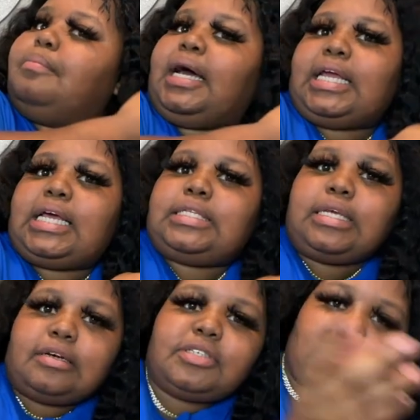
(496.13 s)
Body
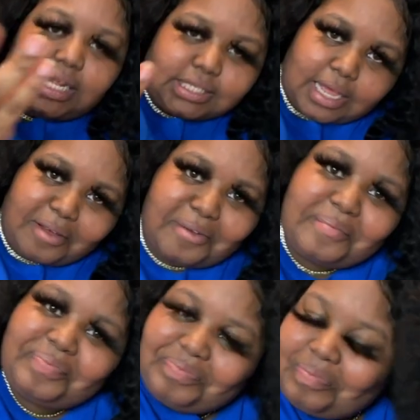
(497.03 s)
XL, shout out to y'all,
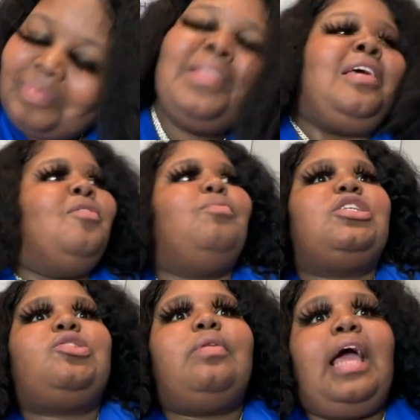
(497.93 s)
was
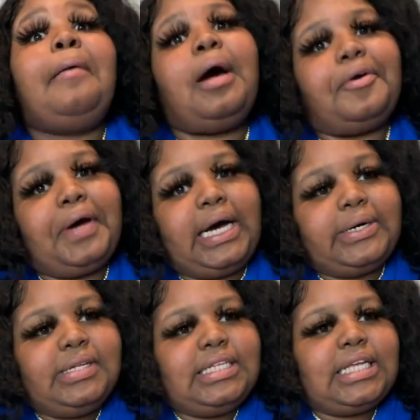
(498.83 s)
doing a model
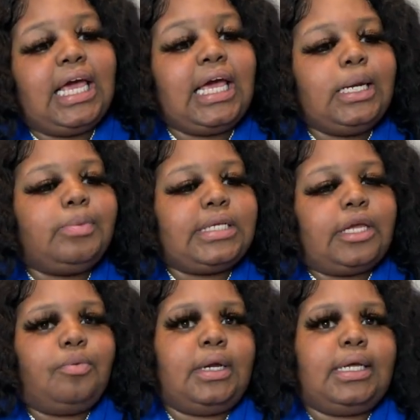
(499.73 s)
house. And it was
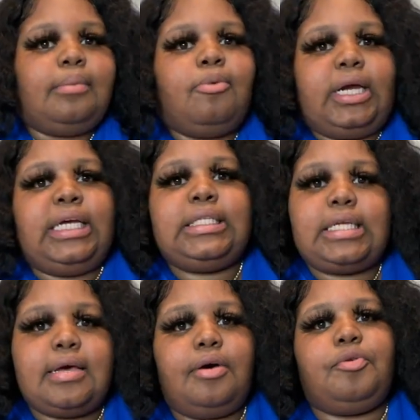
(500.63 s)
like, you wanna get more
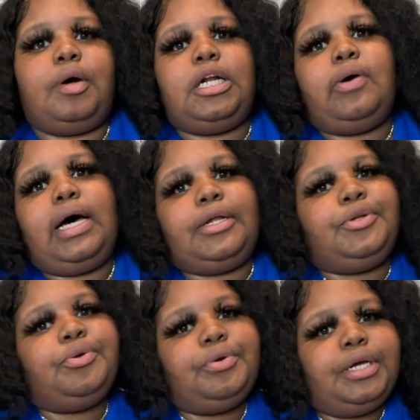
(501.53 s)
intel, you wanna know how to
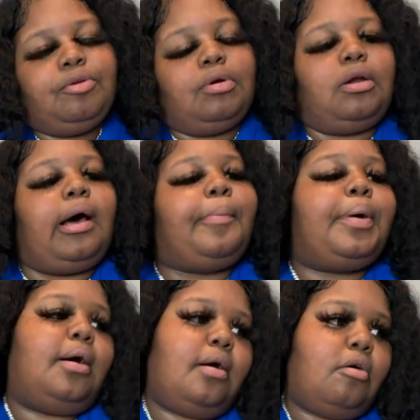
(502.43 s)
do it, you wanna know how to
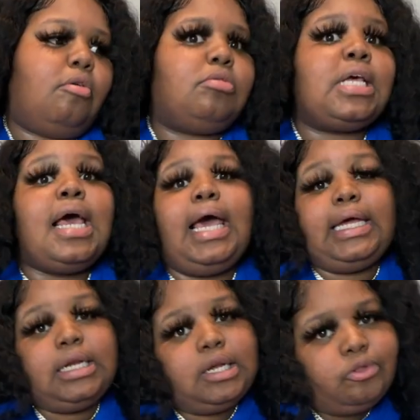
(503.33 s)
pose,
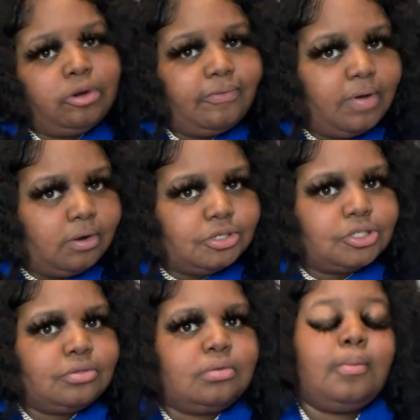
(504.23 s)
and it included a photo
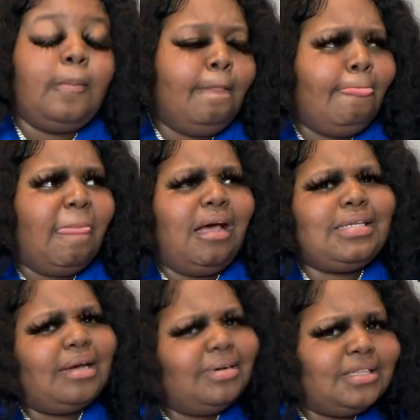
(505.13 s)
shoot. I was
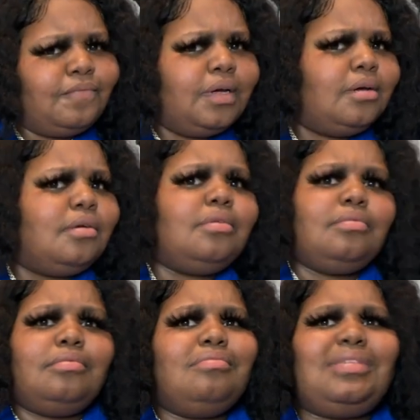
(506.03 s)
like, what the fuck?
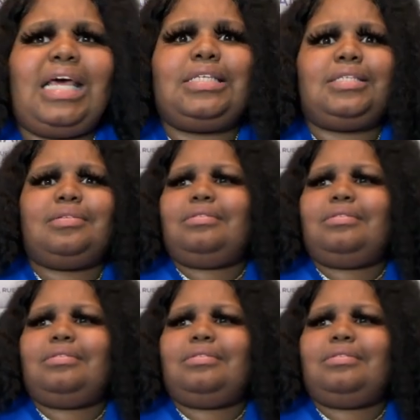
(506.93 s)
That's